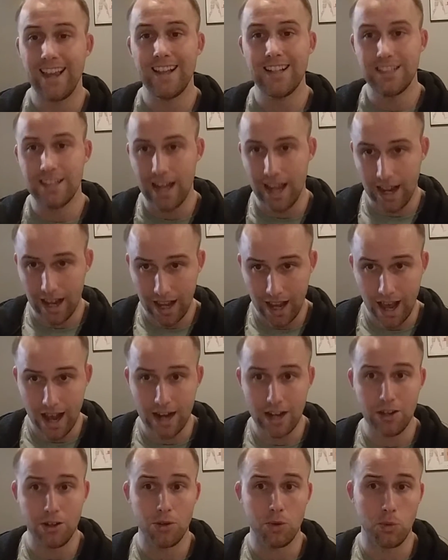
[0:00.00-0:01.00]
check
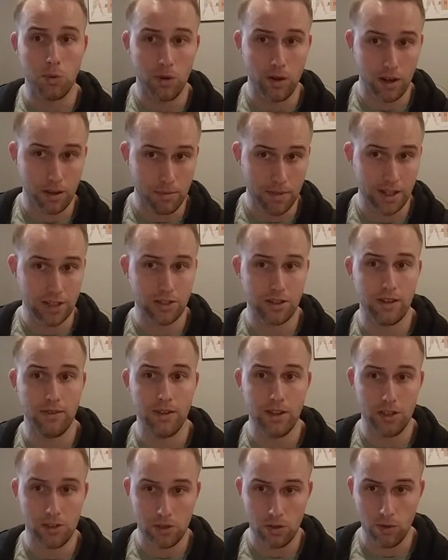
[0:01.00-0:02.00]
kind of your work, make sure
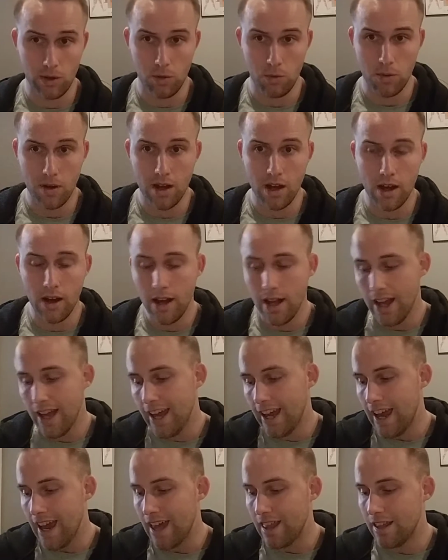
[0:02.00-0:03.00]
everything's going well,
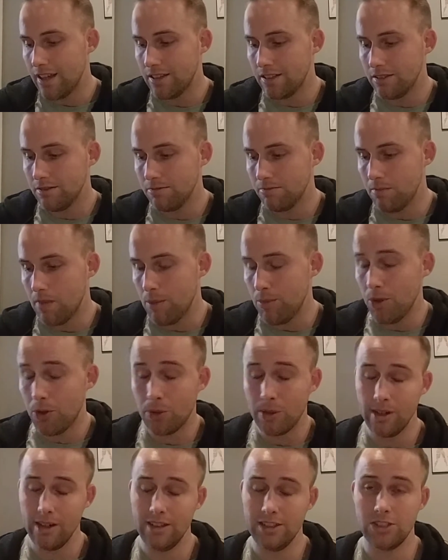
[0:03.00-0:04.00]
and then maybe
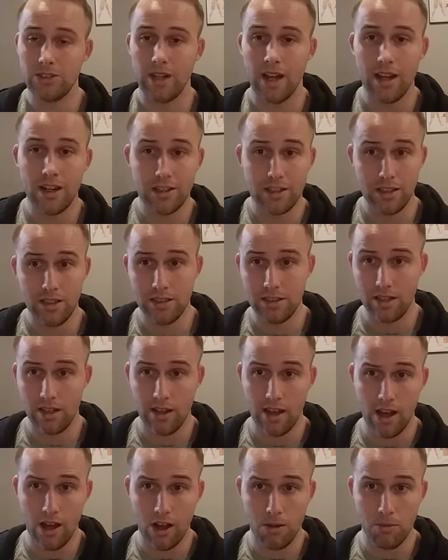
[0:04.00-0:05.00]
create strategies
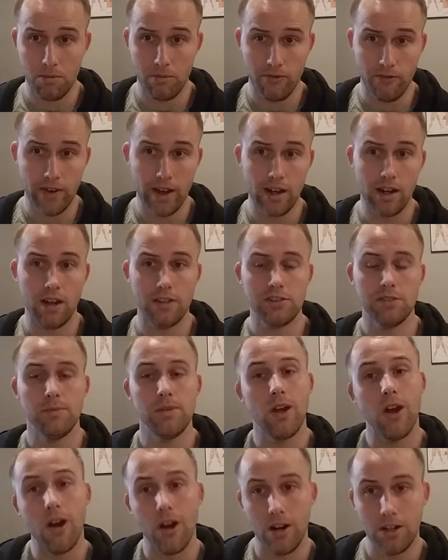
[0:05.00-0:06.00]
to help fight off some of
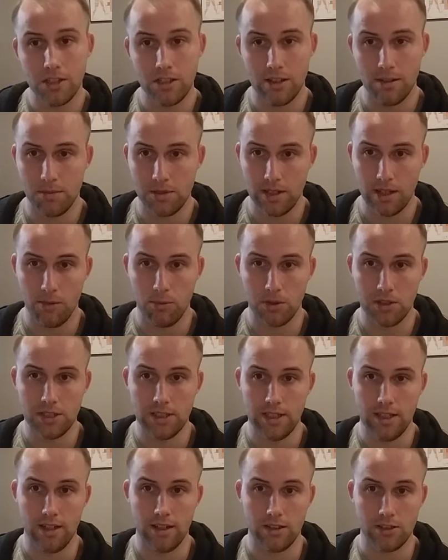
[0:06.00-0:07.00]
the hardships that we're
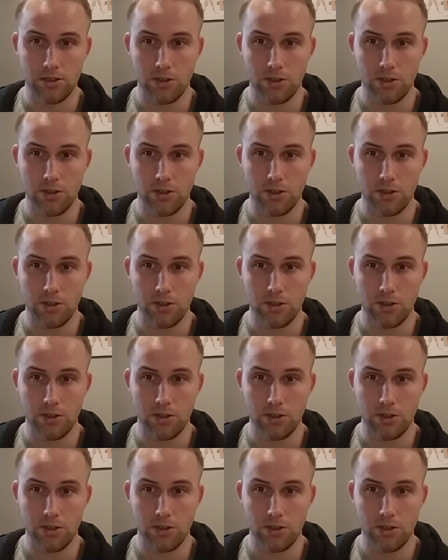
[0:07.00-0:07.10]
seeing.